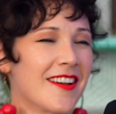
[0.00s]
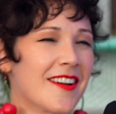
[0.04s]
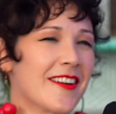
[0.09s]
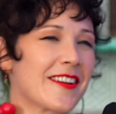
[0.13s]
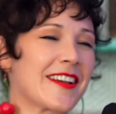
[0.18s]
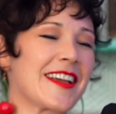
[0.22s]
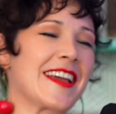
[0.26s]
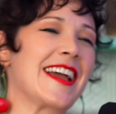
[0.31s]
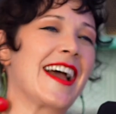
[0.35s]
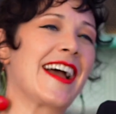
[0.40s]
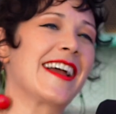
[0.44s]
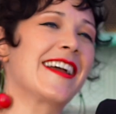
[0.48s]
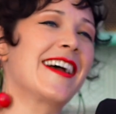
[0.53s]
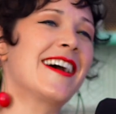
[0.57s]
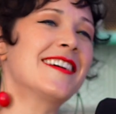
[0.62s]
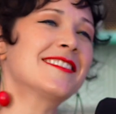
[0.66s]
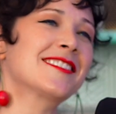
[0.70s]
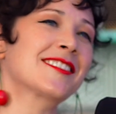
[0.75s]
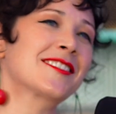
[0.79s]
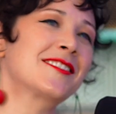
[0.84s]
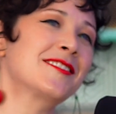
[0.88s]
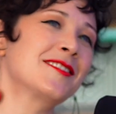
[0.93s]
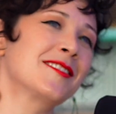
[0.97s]
Okay, I
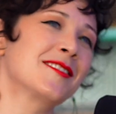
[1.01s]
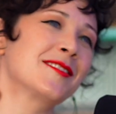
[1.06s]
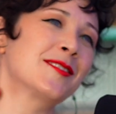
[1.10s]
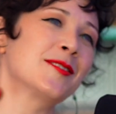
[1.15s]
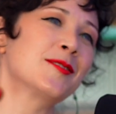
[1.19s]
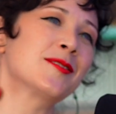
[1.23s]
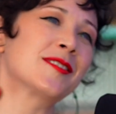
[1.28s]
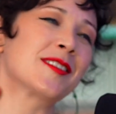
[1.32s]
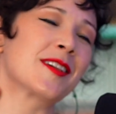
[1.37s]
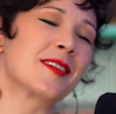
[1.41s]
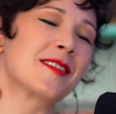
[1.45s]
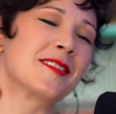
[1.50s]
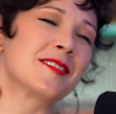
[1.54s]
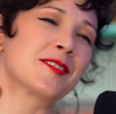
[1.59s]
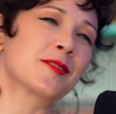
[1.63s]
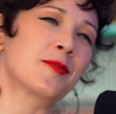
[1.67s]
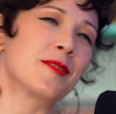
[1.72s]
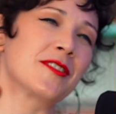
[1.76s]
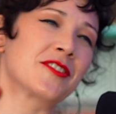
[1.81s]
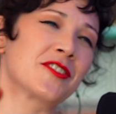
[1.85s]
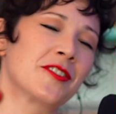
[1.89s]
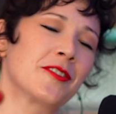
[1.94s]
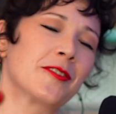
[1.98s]
asked Zuce this
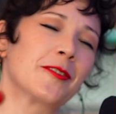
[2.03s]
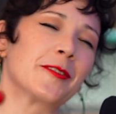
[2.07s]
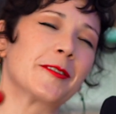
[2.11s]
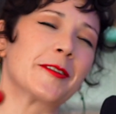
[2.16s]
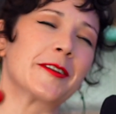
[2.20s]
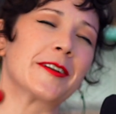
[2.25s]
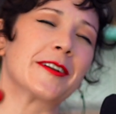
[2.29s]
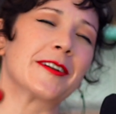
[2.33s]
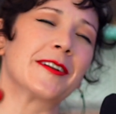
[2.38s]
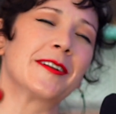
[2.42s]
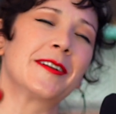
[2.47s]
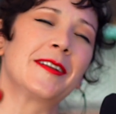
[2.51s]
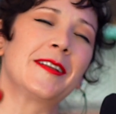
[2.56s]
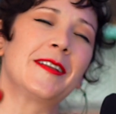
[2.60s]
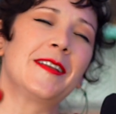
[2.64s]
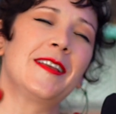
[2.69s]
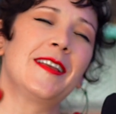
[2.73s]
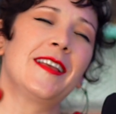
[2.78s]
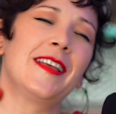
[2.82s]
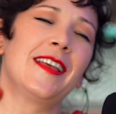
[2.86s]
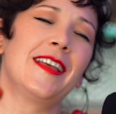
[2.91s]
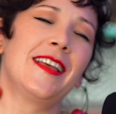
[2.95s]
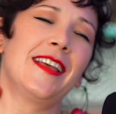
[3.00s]
question earlier,
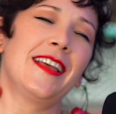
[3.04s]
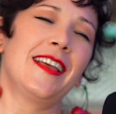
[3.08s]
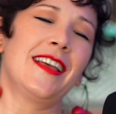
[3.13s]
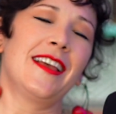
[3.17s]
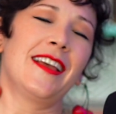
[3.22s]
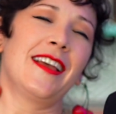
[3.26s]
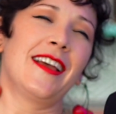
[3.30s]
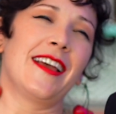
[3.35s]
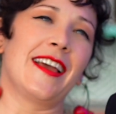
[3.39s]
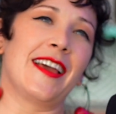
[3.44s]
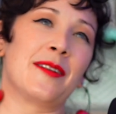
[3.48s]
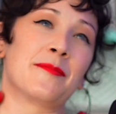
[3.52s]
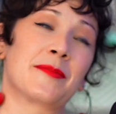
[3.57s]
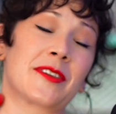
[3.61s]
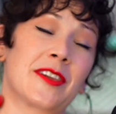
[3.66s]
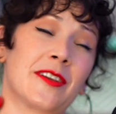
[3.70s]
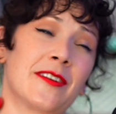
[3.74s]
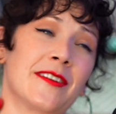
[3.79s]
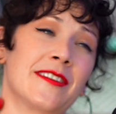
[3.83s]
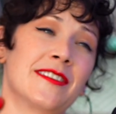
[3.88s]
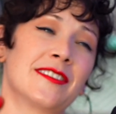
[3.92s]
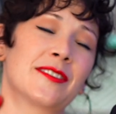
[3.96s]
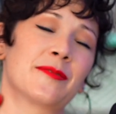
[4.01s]
and I'm
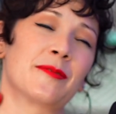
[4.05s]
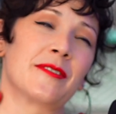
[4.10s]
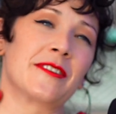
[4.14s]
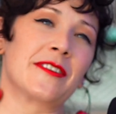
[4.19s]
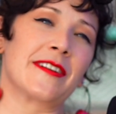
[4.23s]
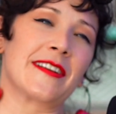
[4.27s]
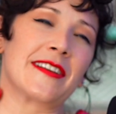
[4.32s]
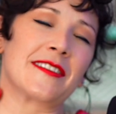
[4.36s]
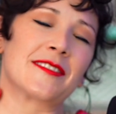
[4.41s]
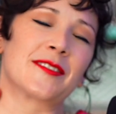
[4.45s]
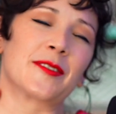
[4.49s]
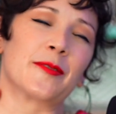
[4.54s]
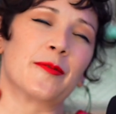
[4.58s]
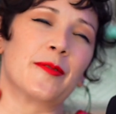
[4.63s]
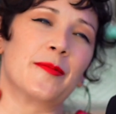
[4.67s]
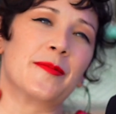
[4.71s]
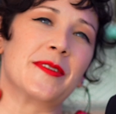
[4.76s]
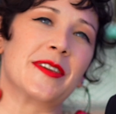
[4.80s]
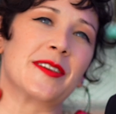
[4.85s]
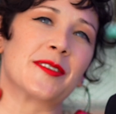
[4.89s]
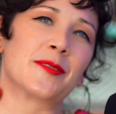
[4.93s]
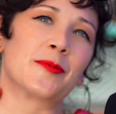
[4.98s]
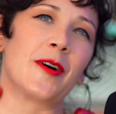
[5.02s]
curious what your answer would
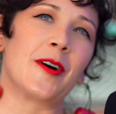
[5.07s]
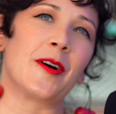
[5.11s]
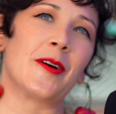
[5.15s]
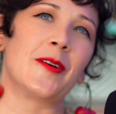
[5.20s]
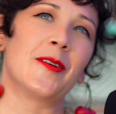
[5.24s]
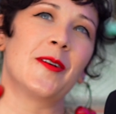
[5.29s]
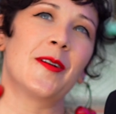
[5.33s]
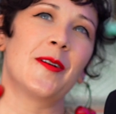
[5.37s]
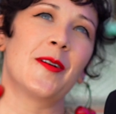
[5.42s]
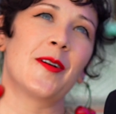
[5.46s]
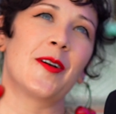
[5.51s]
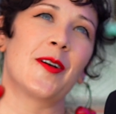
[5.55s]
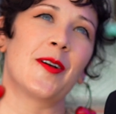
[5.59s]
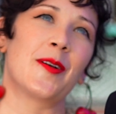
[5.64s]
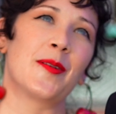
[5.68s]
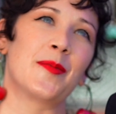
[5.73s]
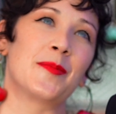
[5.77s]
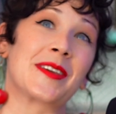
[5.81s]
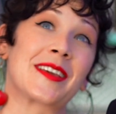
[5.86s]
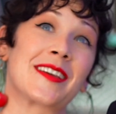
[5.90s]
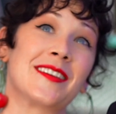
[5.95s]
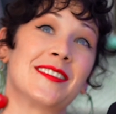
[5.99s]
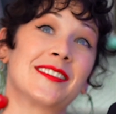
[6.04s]
be as well
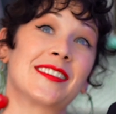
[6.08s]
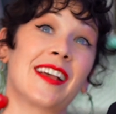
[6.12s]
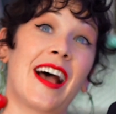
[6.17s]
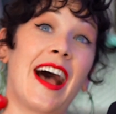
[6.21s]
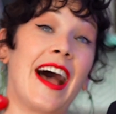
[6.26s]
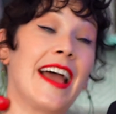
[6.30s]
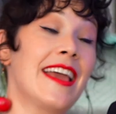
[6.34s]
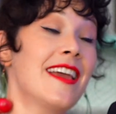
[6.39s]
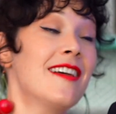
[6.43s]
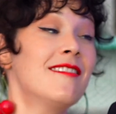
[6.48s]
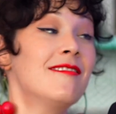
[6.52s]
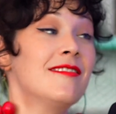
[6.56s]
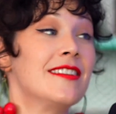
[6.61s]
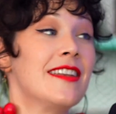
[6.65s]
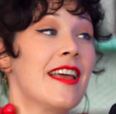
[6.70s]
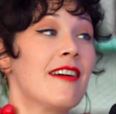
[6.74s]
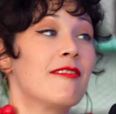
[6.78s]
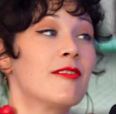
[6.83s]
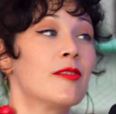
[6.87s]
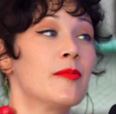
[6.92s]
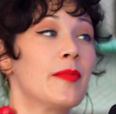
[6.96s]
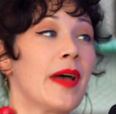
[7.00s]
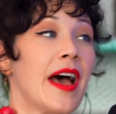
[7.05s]
because I have
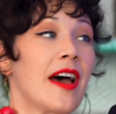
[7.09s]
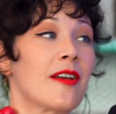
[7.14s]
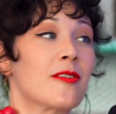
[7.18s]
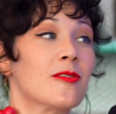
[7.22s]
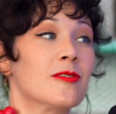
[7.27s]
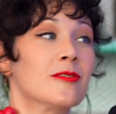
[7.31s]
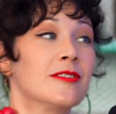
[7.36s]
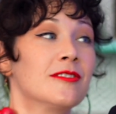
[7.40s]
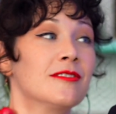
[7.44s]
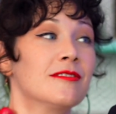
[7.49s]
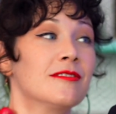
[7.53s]
never battled